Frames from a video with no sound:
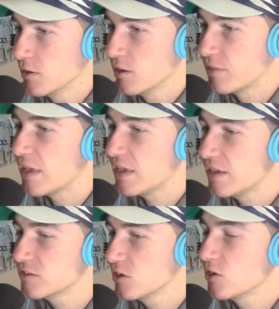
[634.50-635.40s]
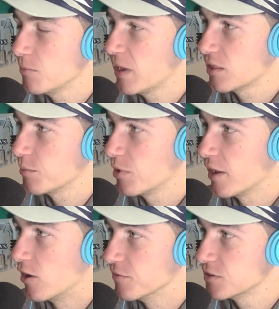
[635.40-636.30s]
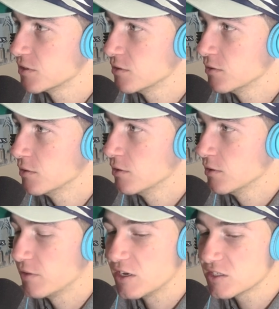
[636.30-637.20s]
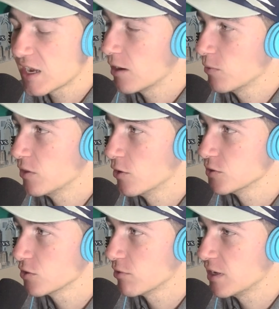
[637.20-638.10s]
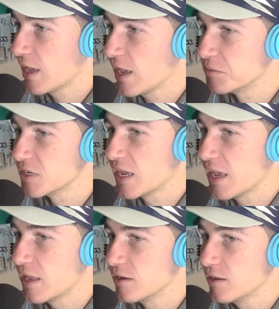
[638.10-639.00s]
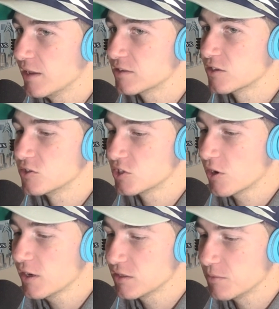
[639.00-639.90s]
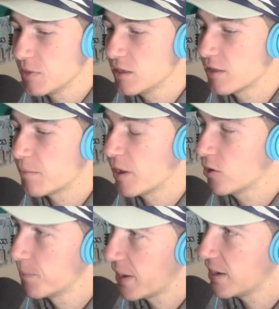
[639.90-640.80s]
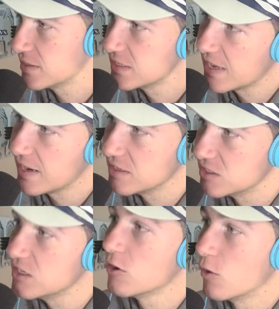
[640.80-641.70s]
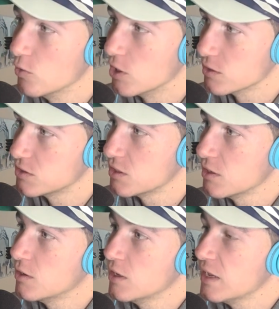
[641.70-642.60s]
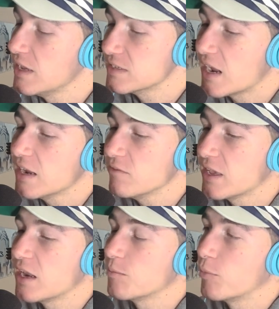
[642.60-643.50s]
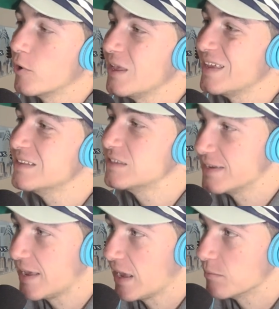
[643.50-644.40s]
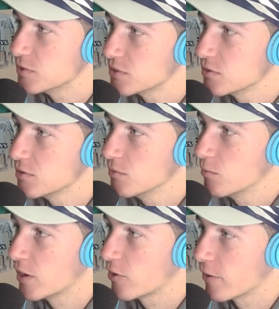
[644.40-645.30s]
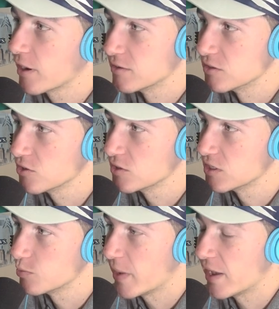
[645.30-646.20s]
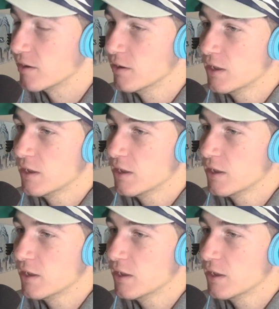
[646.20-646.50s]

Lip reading: They easily could make the playoffs. They just got to win those 3 games. And it's concerning to me that Michael Penix is getting 0 looks. He's not even getting put into games when Kirk Cousins looks this bad.